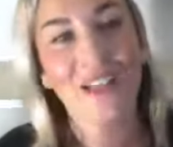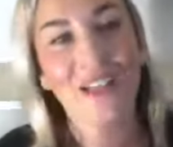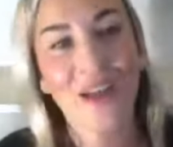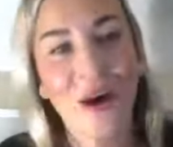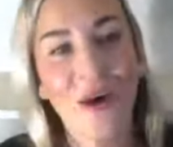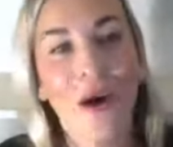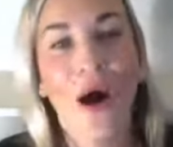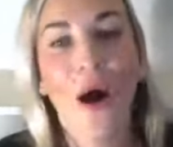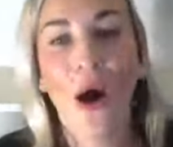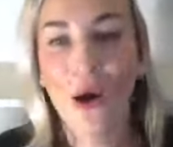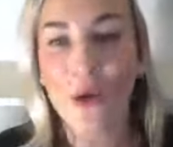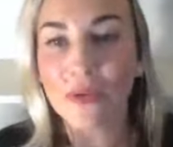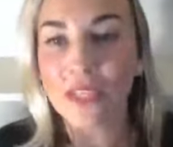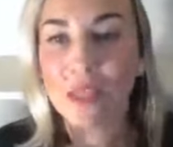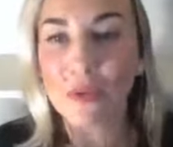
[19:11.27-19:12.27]
you know,
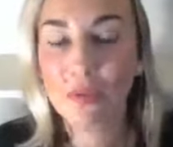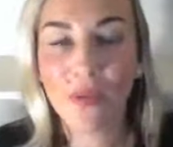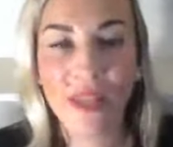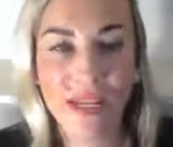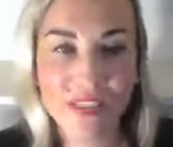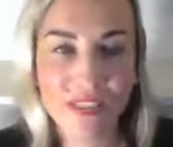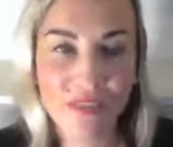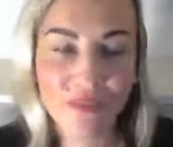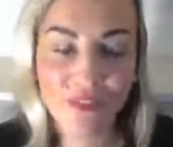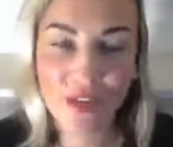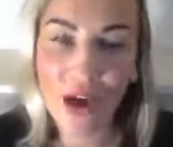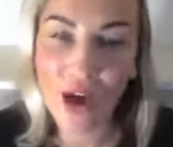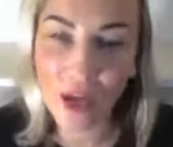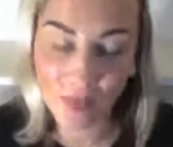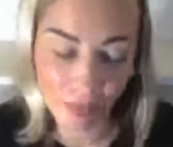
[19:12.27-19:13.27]
only the plans of
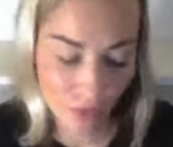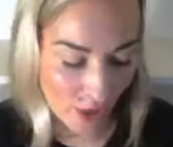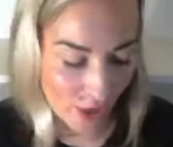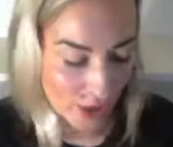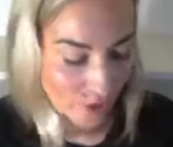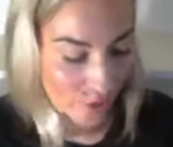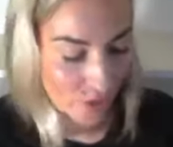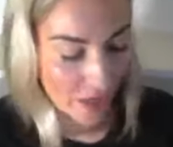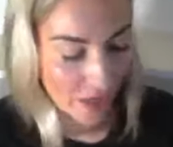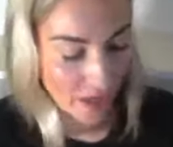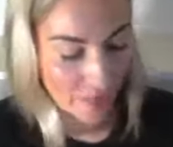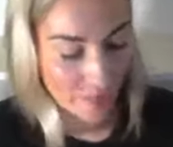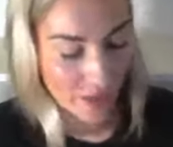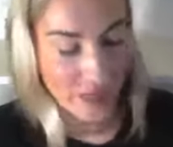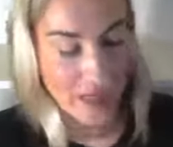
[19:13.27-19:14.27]
God prosper.
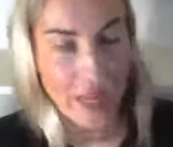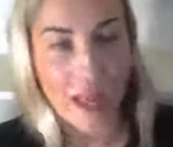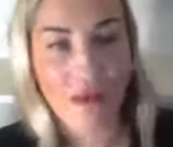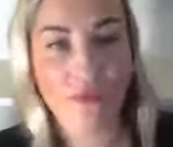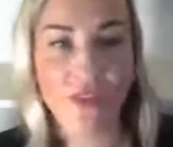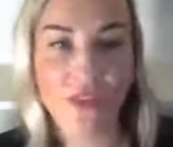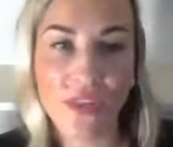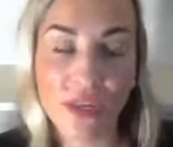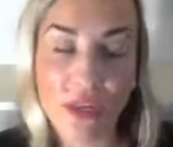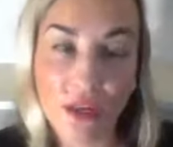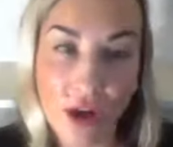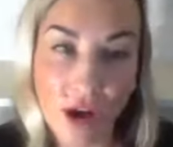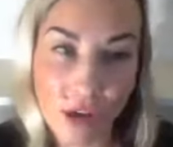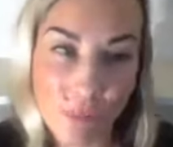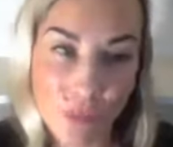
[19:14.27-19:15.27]
Amen. Everything
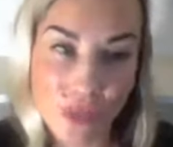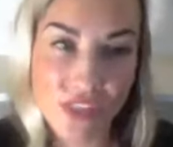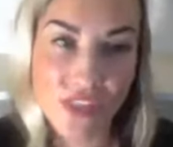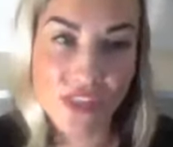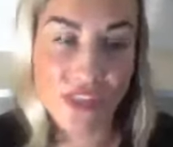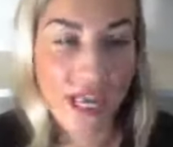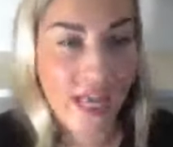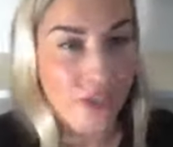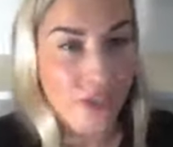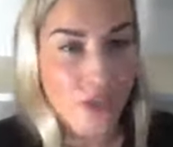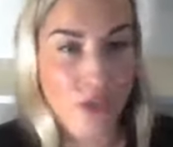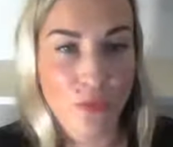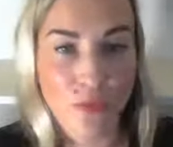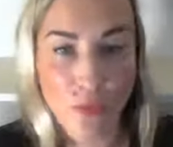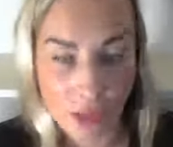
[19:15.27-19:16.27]
God puts his hand
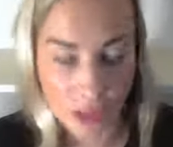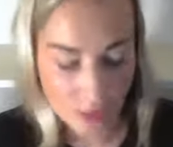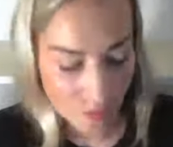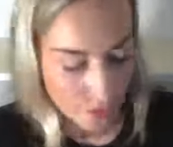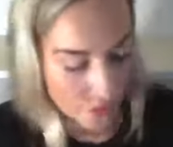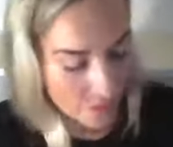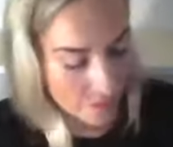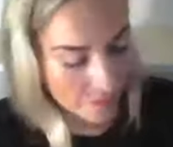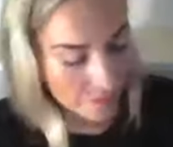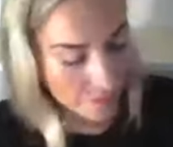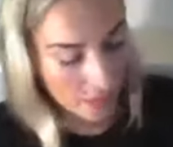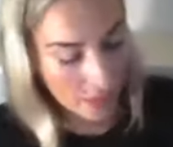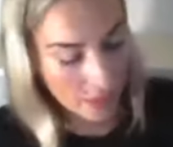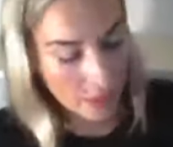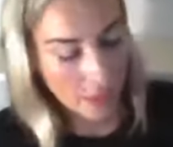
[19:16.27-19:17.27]
to prospers.
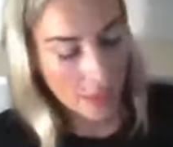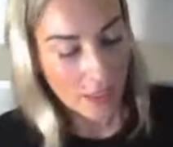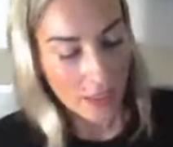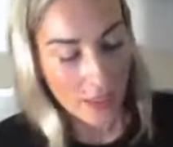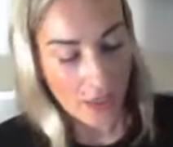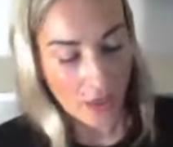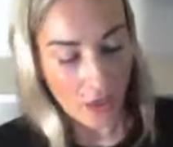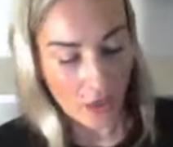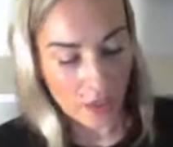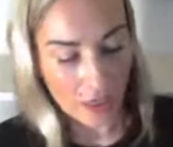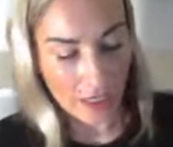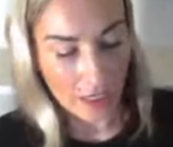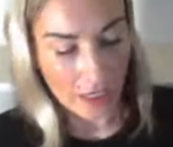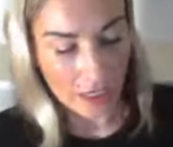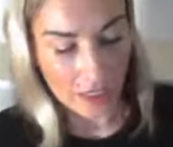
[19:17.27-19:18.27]

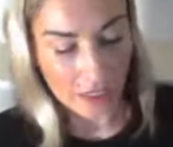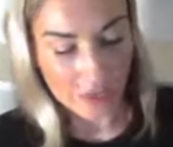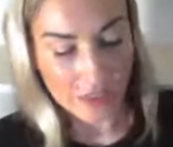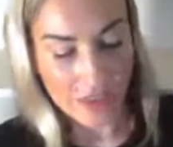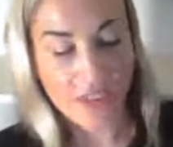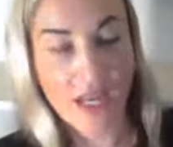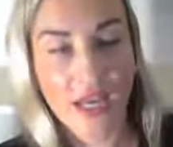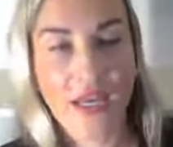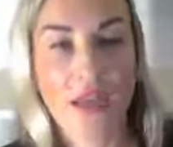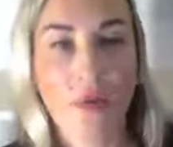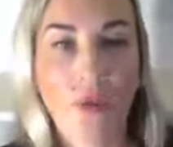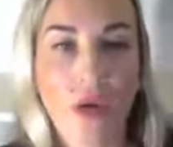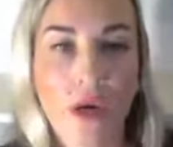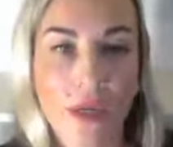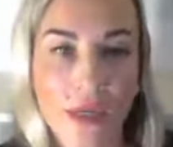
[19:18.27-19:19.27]
Okay, the
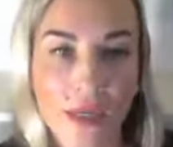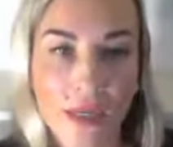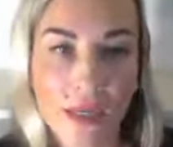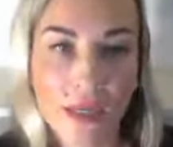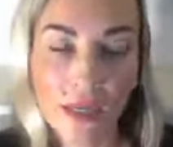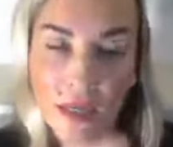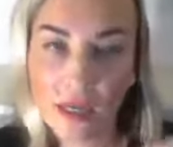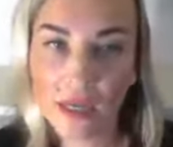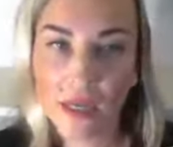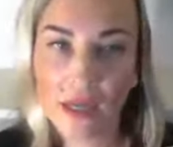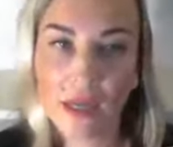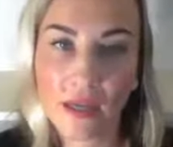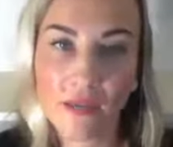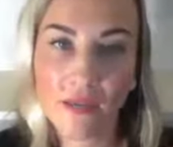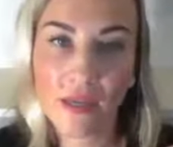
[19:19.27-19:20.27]
second one
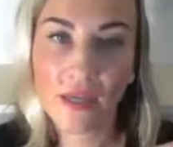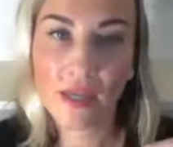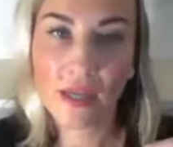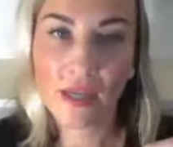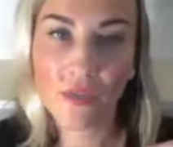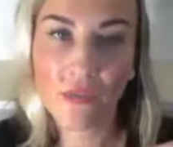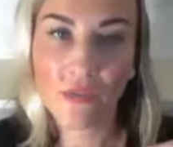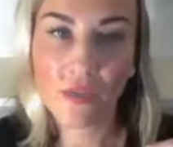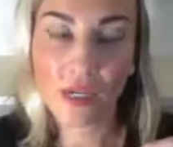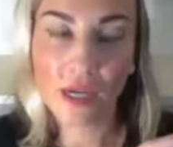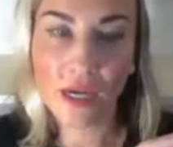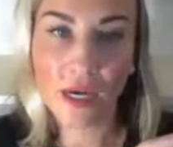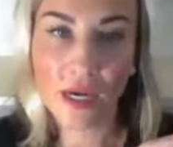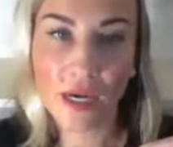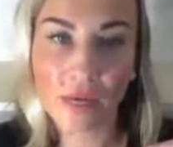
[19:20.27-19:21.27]
the
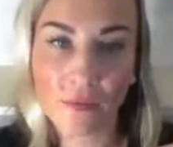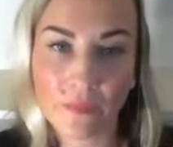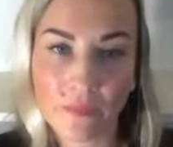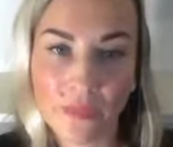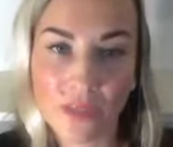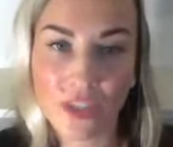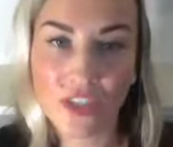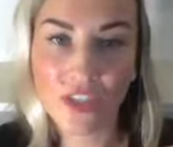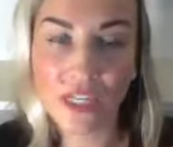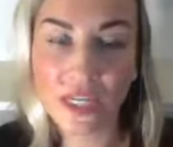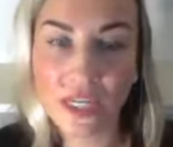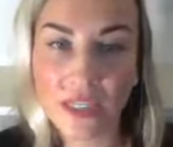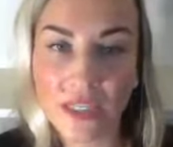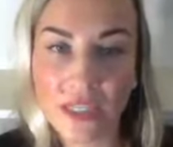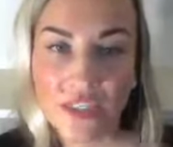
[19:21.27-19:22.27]
the um the
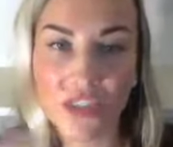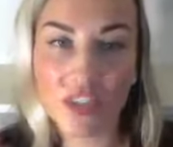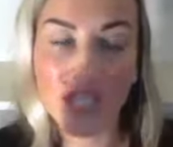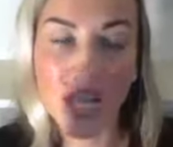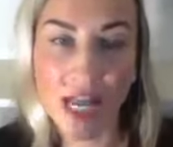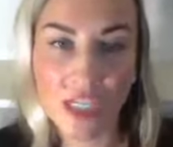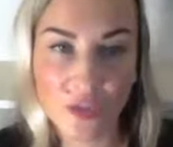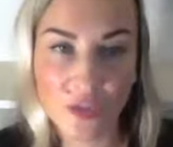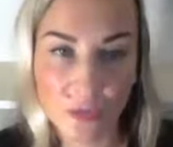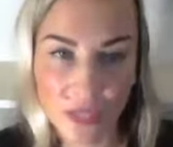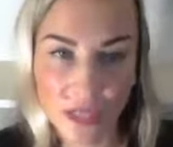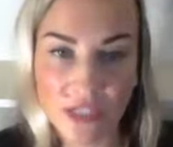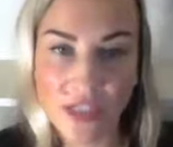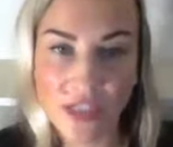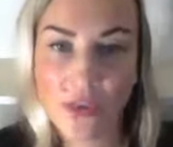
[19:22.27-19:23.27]
seed gets snatched
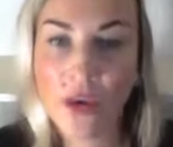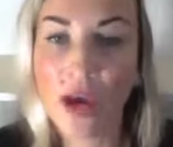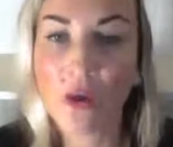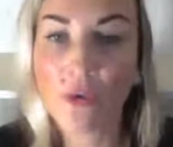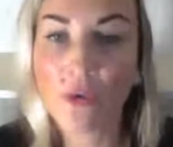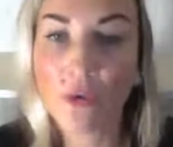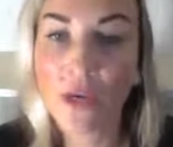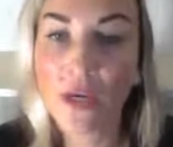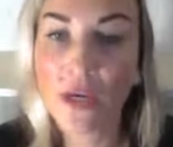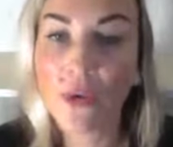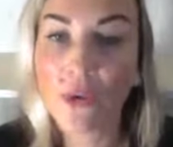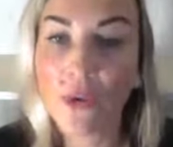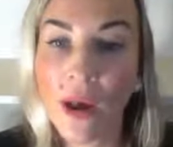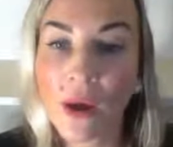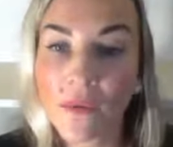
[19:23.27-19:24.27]
because they're not rooted and
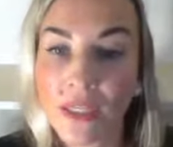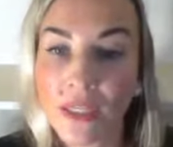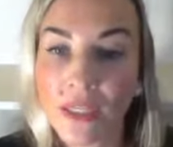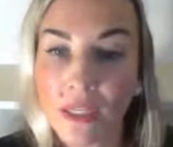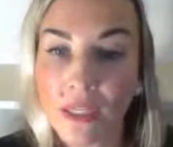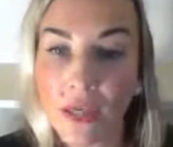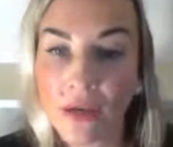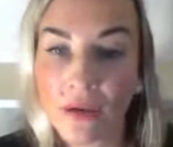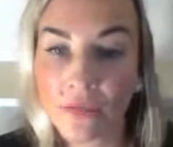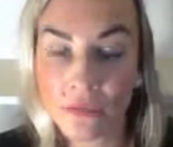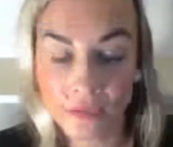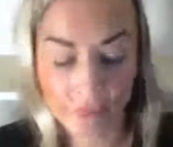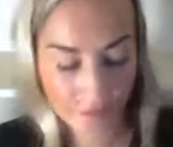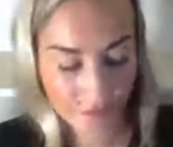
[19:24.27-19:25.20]
grounded in love